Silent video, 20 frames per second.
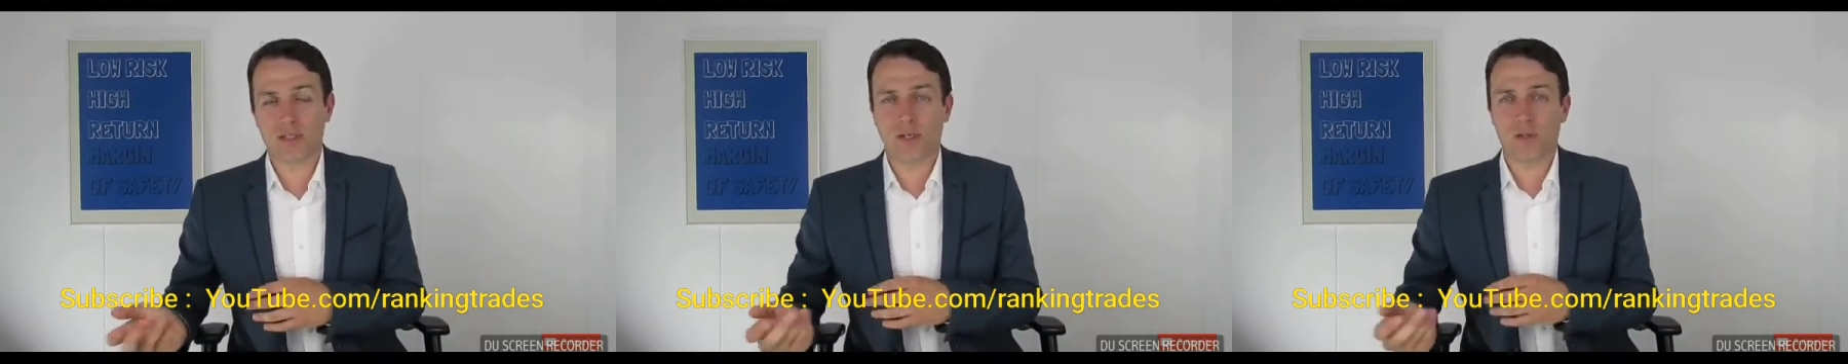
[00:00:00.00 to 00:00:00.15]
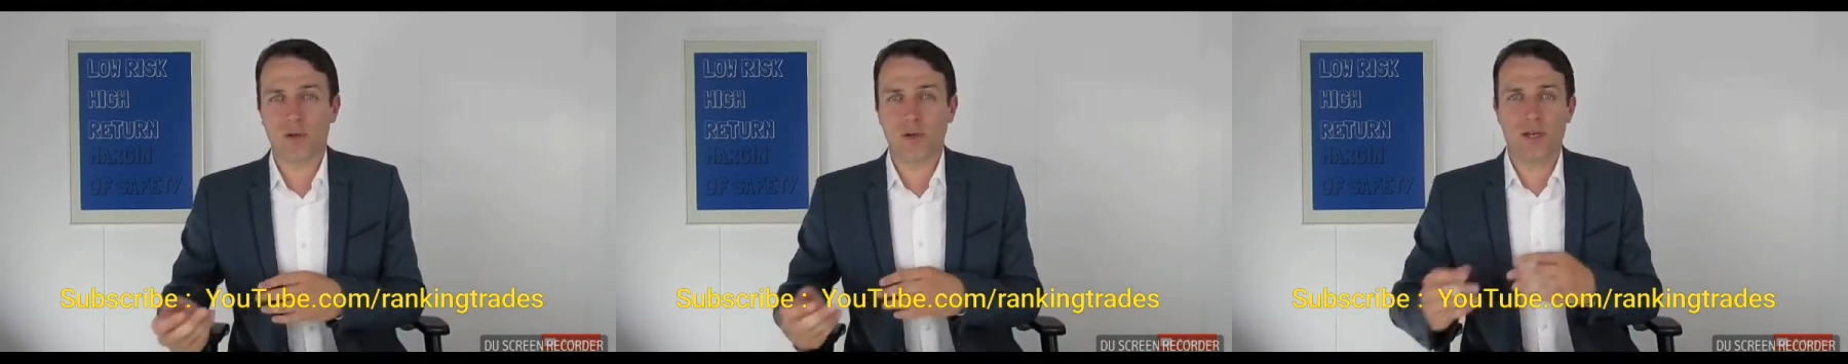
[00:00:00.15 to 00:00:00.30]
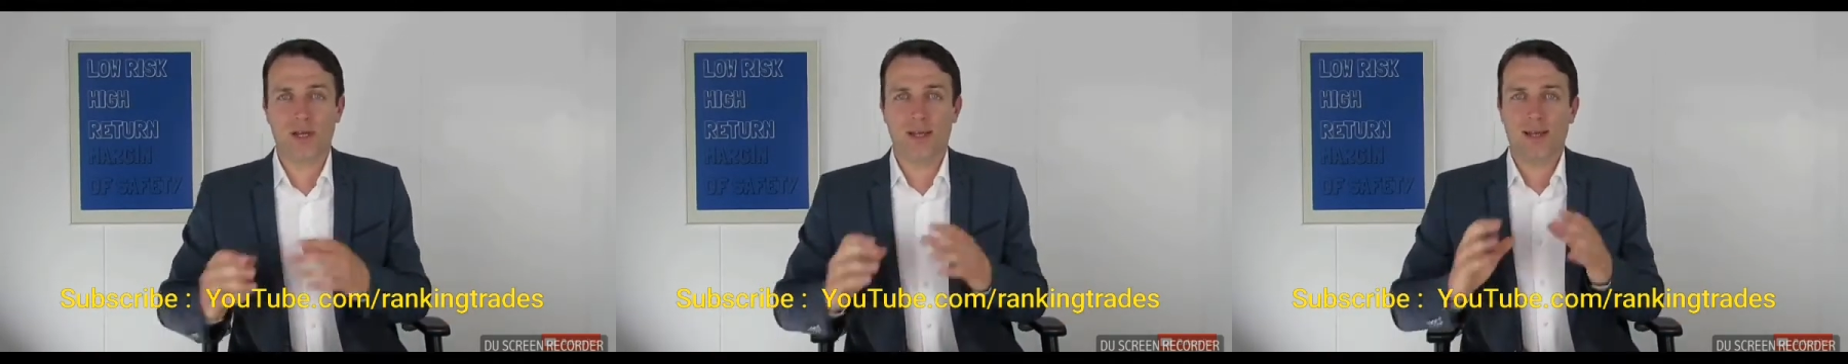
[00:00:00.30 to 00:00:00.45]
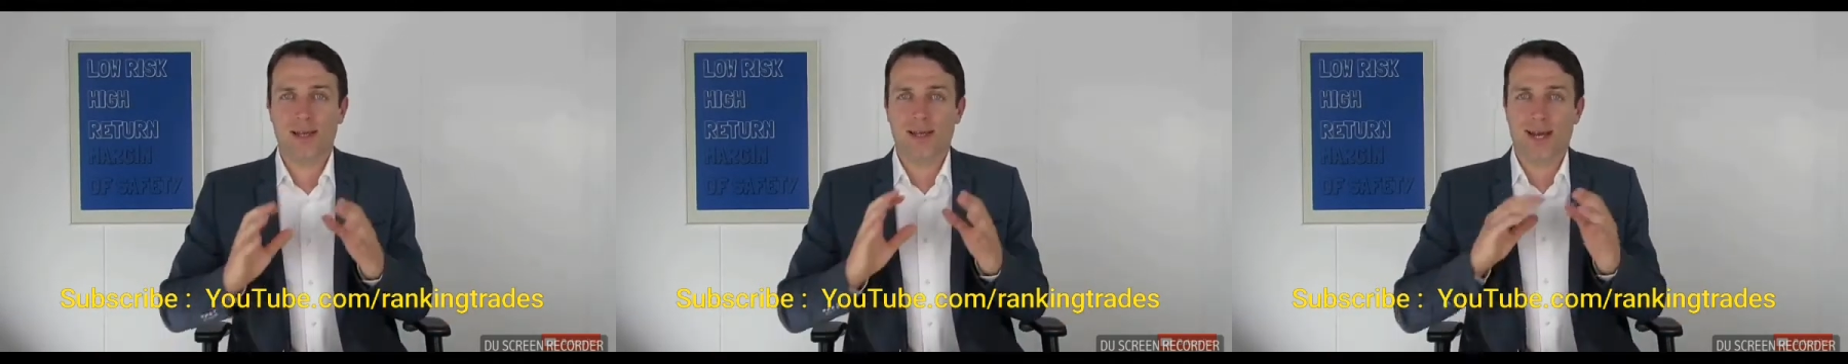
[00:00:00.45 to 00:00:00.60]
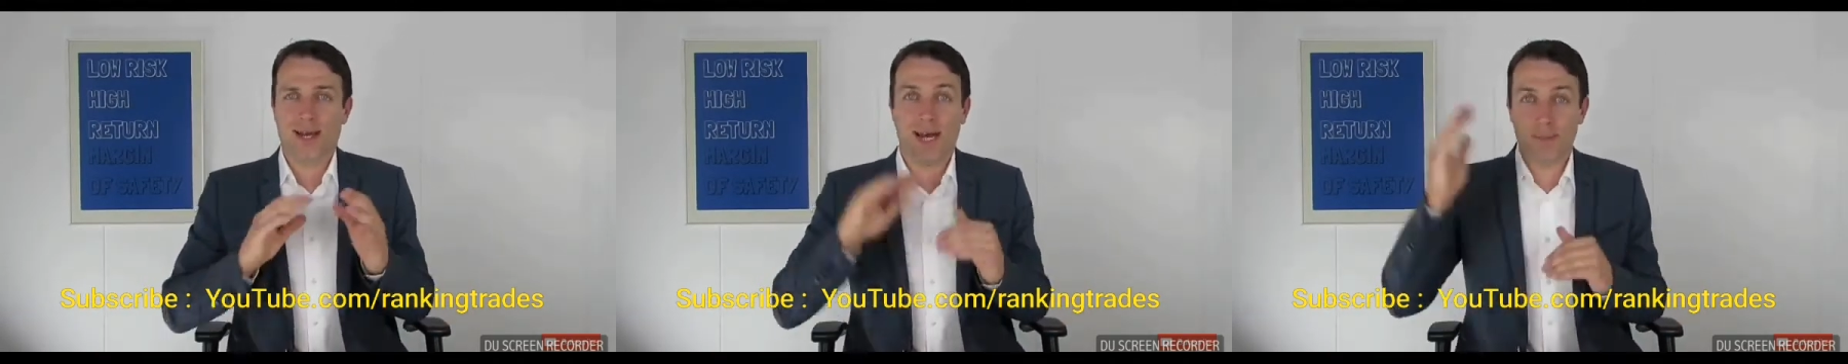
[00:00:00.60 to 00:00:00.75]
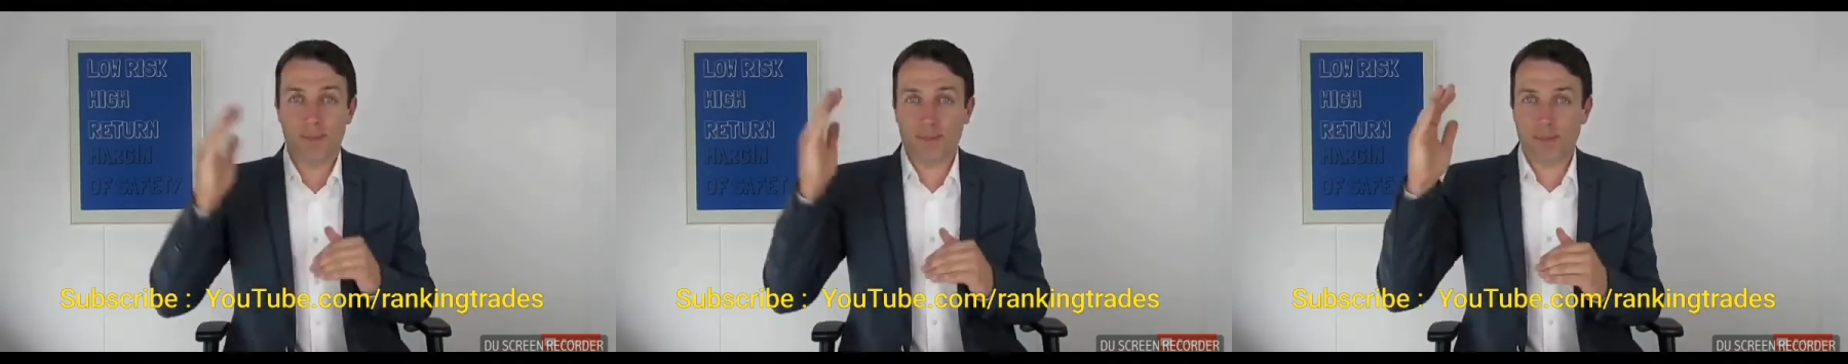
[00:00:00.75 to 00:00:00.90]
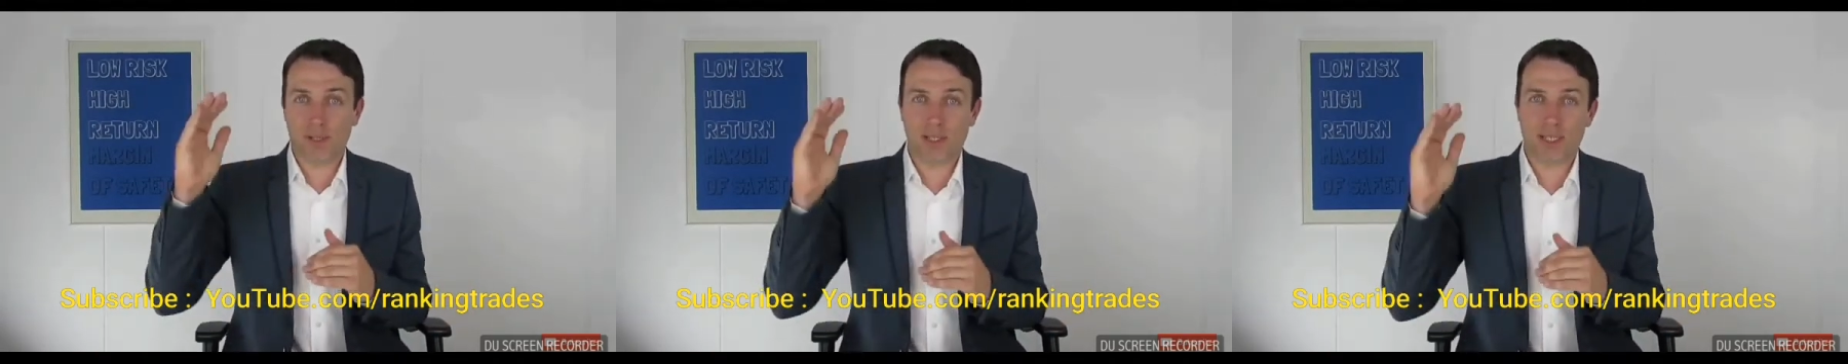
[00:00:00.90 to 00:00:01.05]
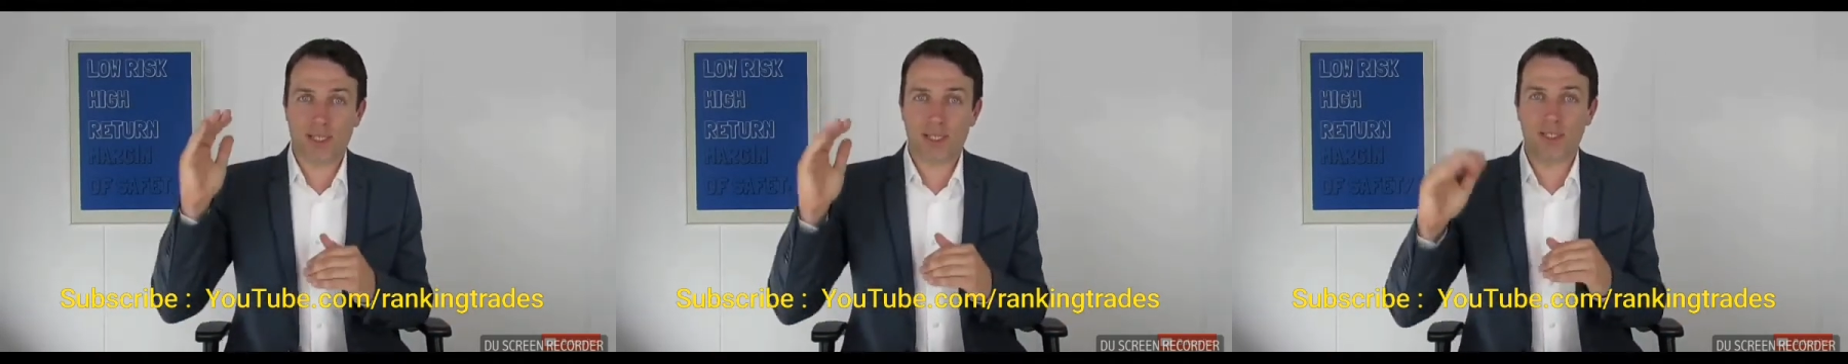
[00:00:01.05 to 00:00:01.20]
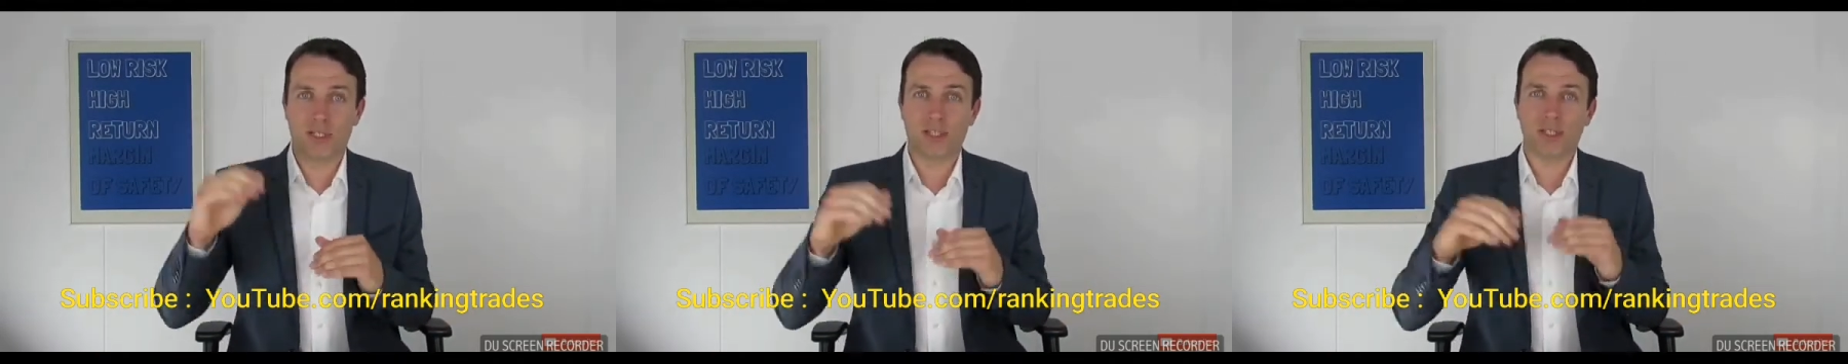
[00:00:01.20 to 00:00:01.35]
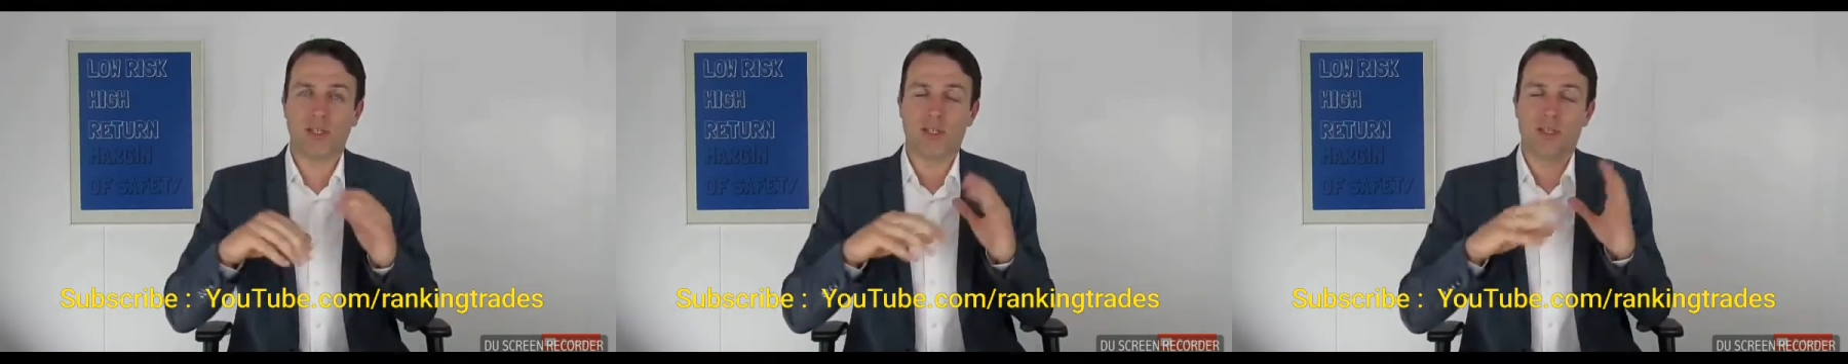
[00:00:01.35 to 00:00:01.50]
So high
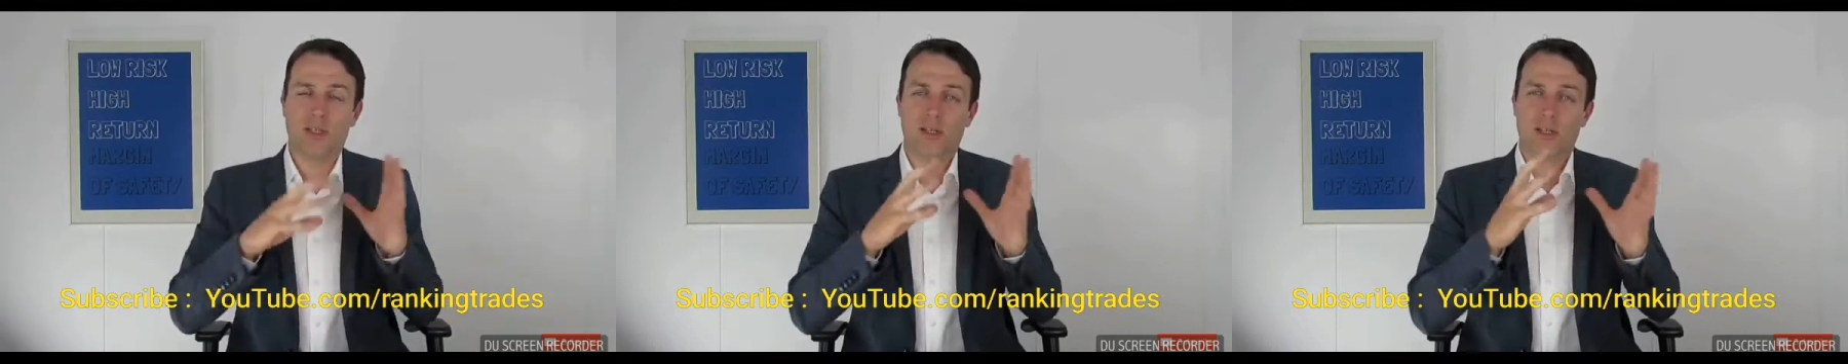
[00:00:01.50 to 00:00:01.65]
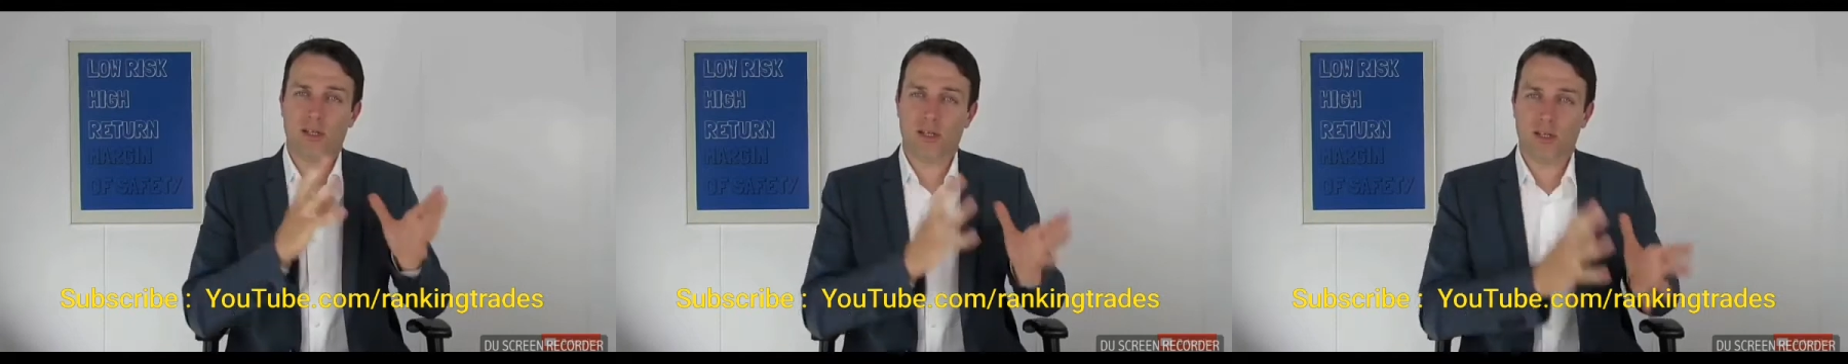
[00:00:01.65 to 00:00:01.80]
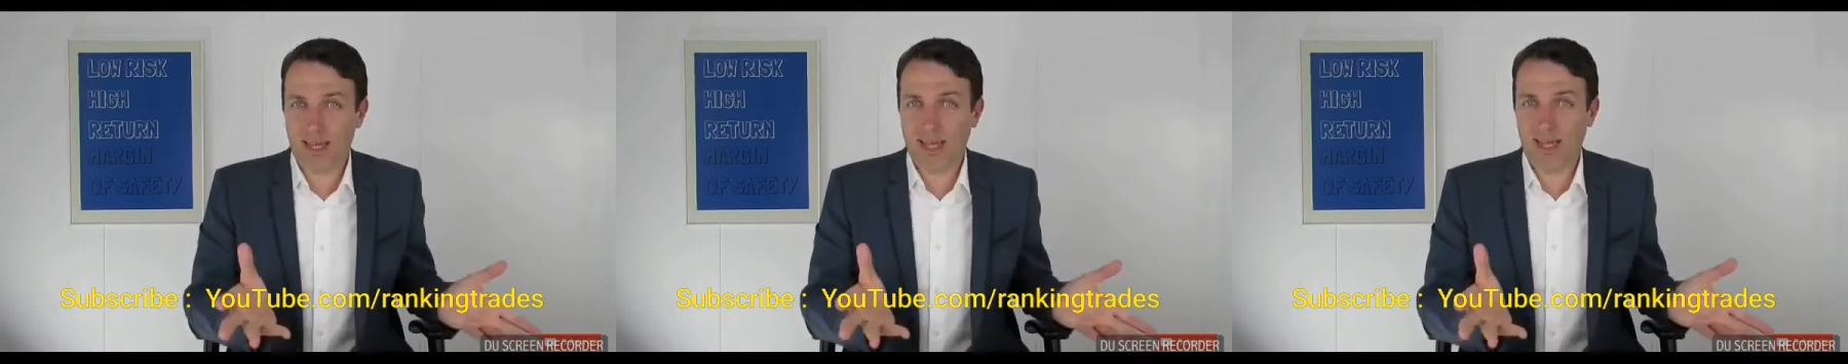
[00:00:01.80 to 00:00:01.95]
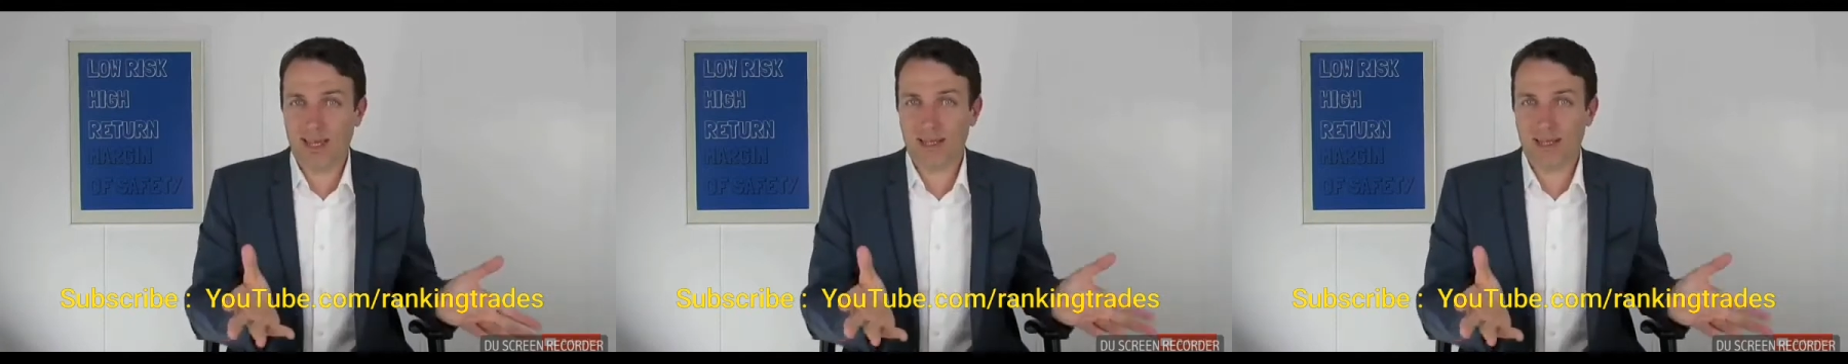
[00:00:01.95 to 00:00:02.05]
potential,